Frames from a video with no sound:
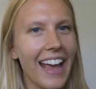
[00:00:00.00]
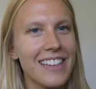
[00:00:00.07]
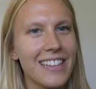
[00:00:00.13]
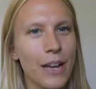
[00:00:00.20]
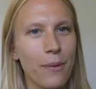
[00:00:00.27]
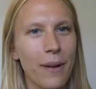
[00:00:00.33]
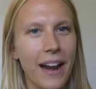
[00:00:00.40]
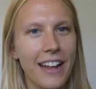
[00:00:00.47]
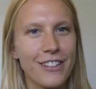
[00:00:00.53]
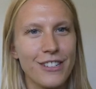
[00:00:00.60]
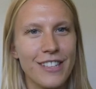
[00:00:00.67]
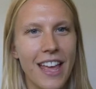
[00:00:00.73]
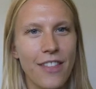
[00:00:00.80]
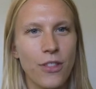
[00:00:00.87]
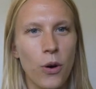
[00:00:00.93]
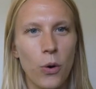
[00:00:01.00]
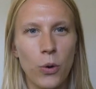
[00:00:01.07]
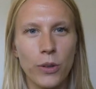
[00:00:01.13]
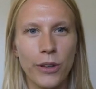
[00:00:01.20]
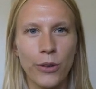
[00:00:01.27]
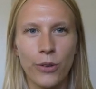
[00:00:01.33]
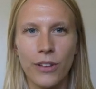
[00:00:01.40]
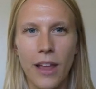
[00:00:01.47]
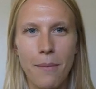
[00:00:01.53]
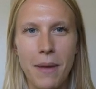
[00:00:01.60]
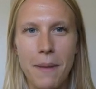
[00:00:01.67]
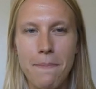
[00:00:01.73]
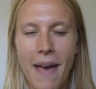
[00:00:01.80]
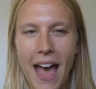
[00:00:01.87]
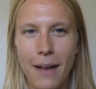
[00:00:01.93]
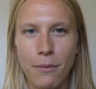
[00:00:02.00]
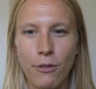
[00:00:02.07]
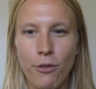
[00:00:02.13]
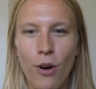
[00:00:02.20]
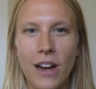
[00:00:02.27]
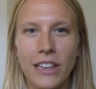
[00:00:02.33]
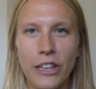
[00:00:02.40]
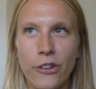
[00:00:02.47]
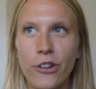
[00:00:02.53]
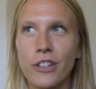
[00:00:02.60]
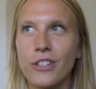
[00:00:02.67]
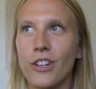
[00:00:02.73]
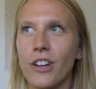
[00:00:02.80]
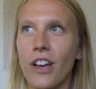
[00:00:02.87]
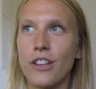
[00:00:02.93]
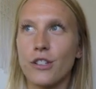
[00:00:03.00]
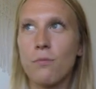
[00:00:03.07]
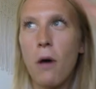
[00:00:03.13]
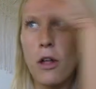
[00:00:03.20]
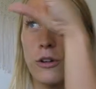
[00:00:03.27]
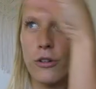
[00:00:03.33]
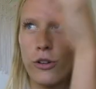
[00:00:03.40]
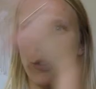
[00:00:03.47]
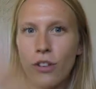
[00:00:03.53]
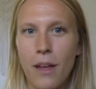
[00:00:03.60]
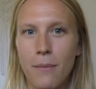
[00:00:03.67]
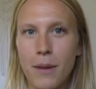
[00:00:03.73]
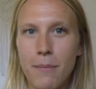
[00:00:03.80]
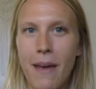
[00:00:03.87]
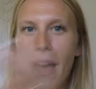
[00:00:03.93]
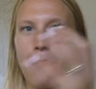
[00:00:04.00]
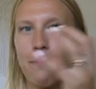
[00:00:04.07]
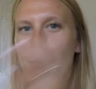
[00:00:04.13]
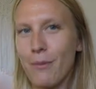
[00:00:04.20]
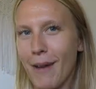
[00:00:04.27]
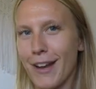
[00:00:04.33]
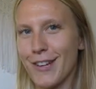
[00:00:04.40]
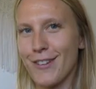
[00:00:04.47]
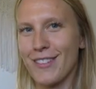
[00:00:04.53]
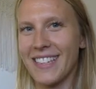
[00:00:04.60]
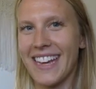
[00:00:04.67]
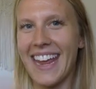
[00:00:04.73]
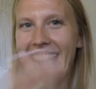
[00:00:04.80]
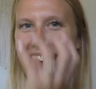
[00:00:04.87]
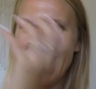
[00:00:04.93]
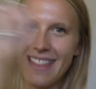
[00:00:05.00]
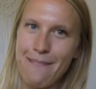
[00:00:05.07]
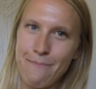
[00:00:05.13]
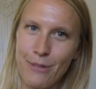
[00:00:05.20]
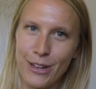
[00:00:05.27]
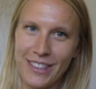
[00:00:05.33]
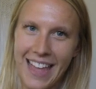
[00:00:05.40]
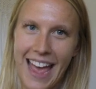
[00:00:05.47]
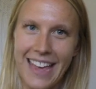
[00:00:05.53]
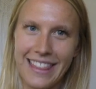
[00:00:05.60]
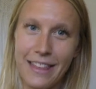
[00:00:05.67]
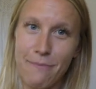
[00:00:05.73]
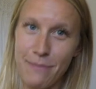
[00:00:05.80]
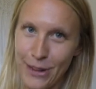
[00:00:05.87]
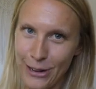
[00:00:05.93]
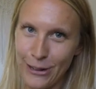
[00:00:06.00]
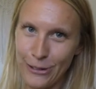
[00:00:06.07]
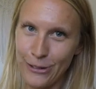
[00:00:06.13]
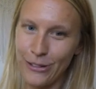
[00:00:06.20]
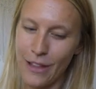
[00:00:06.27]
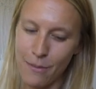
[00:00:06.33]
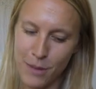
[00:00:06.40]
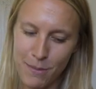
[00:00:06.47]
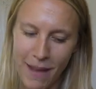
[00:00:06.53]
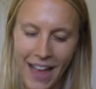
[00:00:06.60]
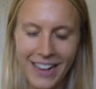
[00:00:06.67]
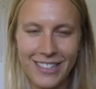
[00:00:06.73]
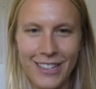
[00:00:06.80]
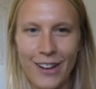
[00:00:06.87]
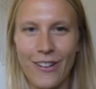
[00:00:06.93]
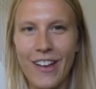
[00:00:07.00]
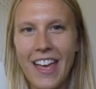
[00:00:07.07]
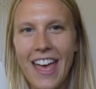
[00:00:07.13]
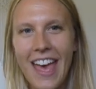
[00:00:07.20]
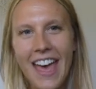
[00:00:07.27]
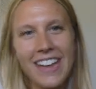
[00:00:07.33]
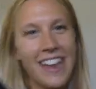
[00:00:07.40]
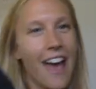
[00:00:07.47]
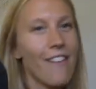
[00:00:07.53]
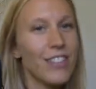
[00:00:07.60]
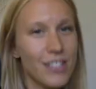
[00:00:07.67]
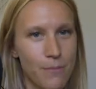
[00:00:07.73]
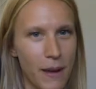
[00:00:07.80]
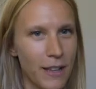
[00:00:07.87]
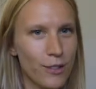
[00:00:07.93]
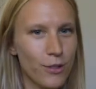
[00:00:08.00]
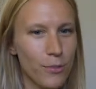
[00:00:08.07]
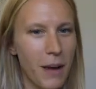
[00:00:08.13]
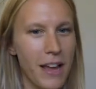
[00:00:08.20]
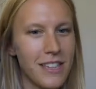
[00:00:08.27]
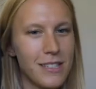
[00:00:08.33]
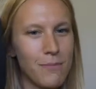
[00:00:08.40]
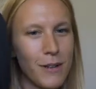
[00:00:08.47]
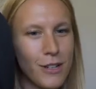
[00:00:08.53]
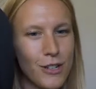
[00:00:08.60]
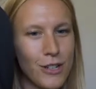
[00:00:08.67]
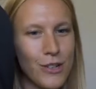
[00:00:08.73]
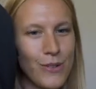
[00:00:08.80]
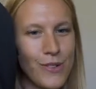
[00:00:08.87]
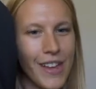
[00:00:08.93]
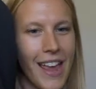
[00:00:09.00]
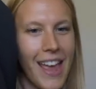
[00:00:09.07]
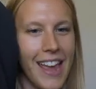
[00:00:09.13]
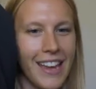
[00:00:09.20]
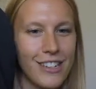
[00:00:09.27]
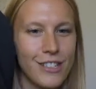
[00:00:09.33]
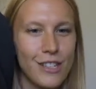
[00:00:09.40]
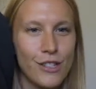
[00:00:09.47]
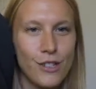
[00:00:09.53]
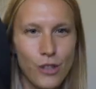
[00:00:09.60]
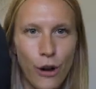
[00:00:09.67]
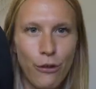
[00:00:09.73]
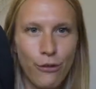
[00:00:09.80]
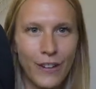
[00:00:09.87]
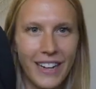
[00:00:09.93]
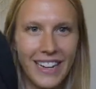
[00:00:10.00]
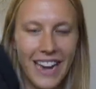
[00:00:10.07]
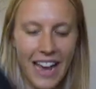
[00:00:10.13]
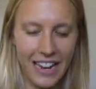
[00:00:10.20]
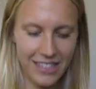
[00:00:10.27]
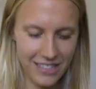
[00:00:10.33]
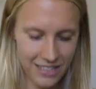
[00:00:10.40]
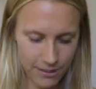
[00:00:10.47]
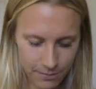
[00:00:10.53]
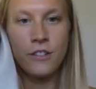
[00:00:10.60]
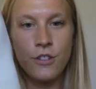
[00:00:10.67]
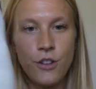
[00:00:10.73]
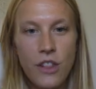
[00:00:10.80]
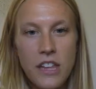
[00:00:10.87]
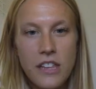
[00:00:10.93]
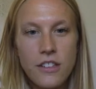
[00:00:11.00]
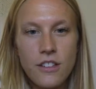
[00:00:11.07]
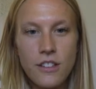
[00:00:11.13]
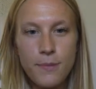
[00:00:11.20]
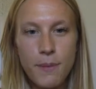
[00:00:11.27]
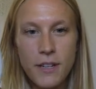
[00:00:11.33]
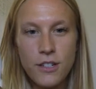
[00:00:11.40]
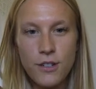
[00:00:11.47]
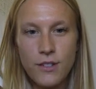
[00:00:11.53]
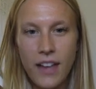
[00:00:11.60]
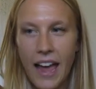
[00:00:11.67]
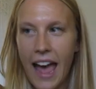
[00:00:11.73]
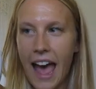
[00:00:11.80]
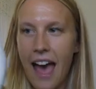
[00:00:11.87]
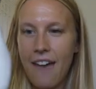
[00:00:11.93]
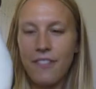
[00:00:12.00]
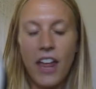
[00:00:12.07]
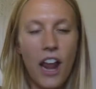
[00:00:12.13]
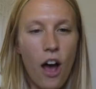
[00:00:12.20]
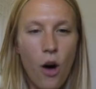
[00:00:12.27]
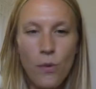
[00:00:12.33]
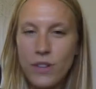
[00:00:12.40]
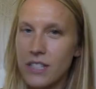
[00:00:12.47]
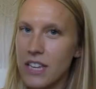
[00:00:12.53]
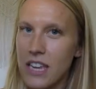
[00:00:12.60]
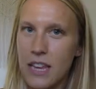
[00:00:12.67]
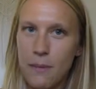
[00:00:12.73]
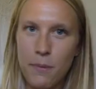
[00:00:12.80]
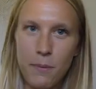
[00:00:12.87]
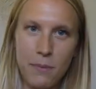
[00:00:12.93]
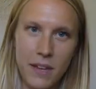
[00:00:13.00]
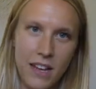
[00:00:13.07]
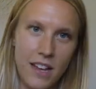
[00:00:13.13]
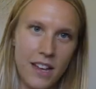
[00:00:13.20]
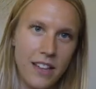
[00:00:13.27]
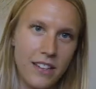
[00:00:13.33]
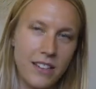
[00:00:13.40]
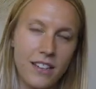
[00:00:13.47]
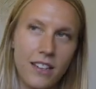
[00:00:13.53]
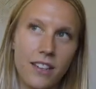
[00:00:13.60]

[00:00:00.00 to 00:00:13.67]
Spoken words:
said, when I just had the old Lululemon bag before, I literally took a smaller Lululemon bag, put my shoes in it, and then put that in the bigger Lululemon bag. So to have space for my spin shoes, it's so freaking nice. So these are the spin shoes I have that I always keep because